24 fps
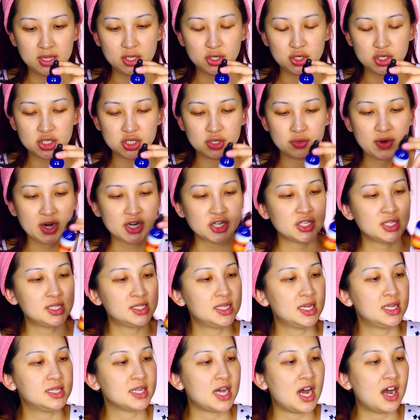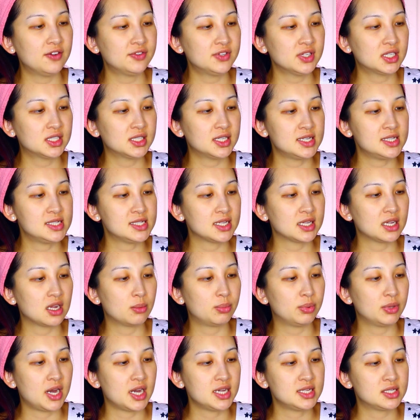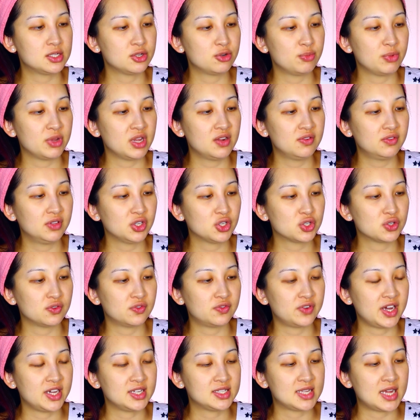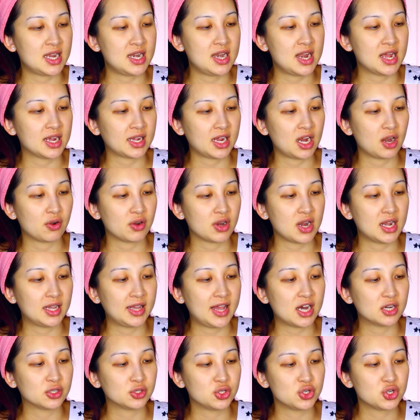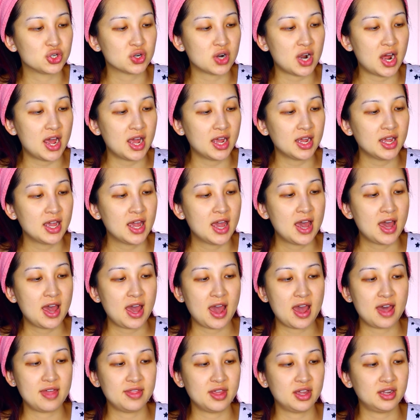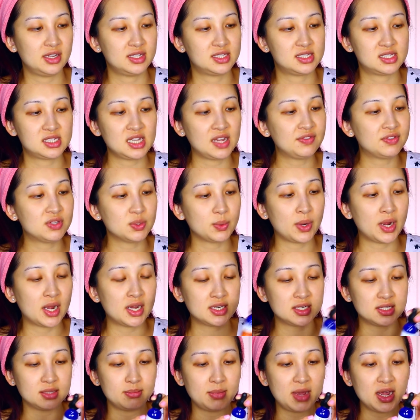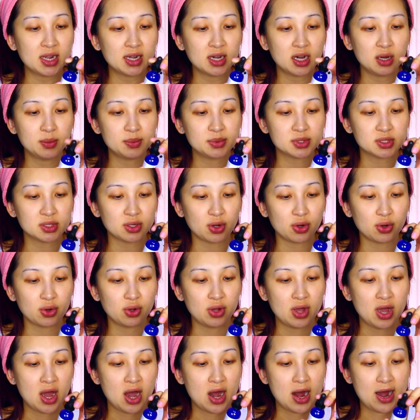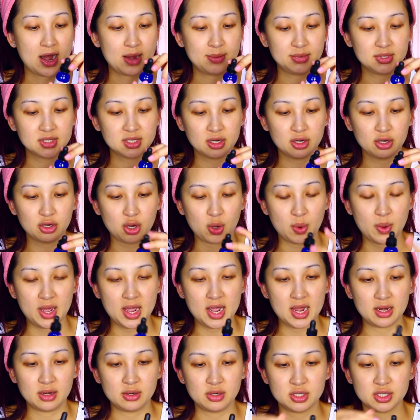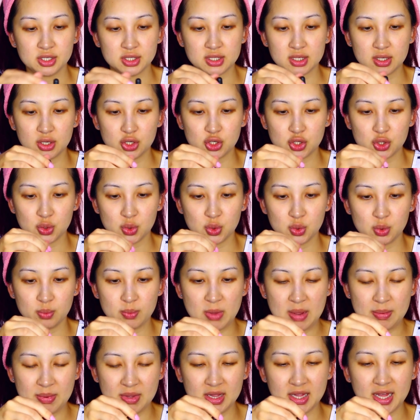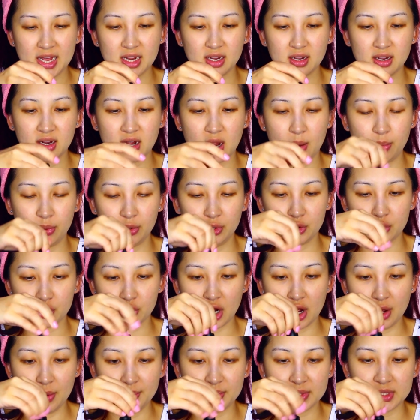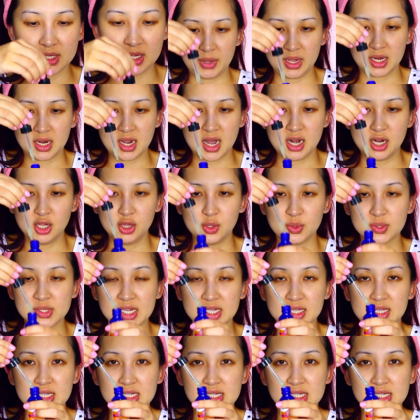And then direction says, after cleansing, apply serum evenly to face and neck area, allow it to dry, and then it's safe to wear under makeup. So I'm just gonna go ahead and just do maybe like a couple of drops. It kind of looks like